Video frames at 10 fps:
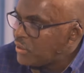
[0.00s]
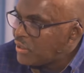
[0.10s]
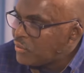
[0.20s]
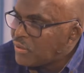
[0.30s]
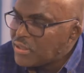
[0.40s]

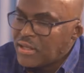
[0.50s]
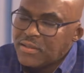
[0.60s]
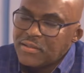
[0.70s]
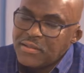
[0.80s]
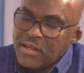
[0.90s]
Where I was.
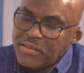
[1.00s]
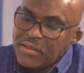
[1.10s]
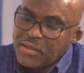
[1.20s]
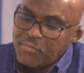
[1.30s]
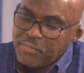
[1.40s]

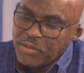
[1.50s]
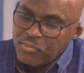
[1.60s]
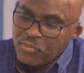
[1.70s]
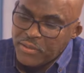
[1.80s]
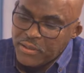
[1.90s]
And then
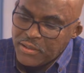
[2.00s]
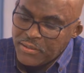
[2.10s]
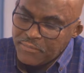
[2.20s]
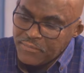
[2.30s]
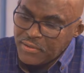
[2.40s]
people
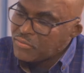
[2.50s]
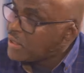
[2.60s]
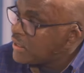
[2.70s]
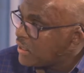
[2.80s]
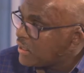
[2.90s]
were
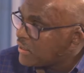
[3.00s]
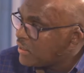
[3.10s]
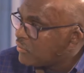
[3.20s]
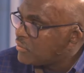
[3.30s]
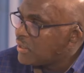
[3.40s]
running
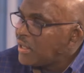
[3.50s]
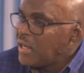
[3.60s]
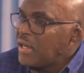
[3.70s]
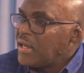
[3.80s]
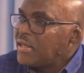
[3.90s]
around.
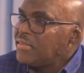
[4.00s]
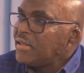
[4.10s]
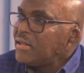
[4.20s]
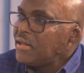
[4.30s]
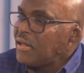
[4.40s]

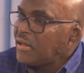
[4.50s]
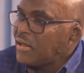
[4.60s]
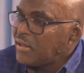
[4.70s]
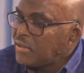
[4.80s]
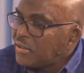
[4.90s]
And then
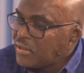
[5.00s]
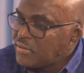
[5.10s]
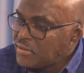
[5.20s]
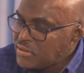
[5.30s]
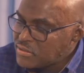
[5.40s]
I
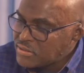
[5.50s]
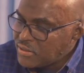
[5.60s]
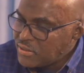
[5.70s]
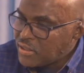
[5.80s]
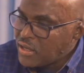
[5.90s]
heard them
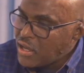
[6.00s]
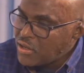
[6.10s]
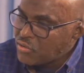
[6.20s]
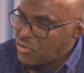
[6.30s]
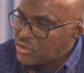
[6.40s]
say a
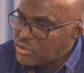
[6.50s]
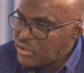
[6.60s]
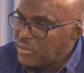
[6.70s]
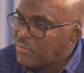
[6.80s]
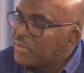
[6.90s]
cargo
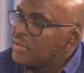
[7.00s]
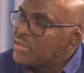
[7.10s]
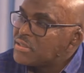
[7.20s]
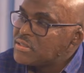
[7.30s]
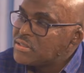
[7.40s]
ship
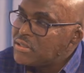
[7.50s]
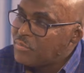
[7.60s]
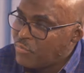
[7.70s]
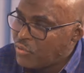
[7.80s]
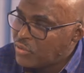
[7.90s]
in the
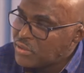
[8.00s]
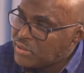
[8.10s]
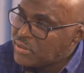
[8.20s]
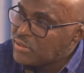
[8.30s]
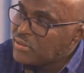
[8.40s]

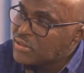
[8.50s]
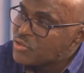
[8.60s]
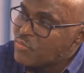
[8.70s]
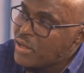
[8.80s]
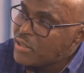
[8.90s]
seaport, in the
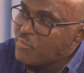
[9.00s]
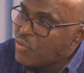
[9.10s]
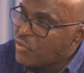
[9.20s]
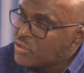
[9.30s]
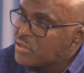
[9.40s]

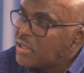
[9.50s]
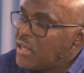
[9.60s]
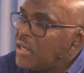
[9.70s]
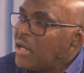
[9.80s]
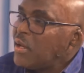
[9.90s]
Kismayo port,
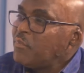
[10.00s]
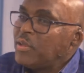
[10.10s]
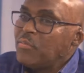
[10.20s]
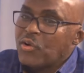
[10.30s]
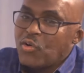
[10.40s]

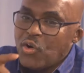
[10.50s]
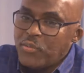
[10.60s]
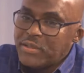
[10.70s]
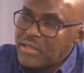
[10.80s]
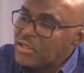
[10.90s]
and people
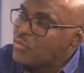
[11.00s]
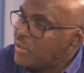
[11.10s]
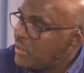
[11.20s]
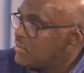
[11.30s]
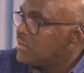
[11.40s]
going
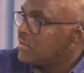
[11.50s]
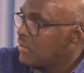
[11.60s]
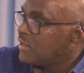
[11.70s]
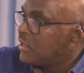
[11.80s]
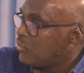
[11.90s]
that one and
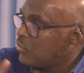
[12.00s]
they're